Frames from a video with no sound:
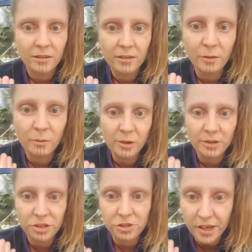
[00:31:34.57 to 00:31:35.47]
The world
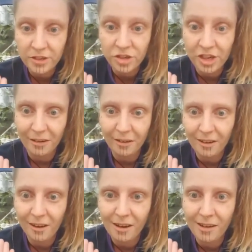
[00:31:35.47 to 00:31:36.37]
is changing,
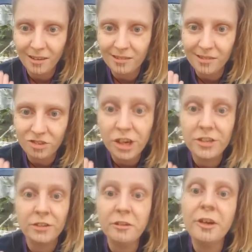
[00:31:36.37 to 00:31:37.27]
and it's
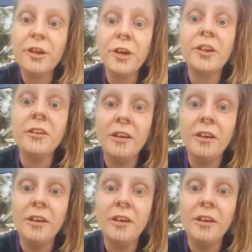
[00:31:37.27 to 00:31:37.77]
changing for the good.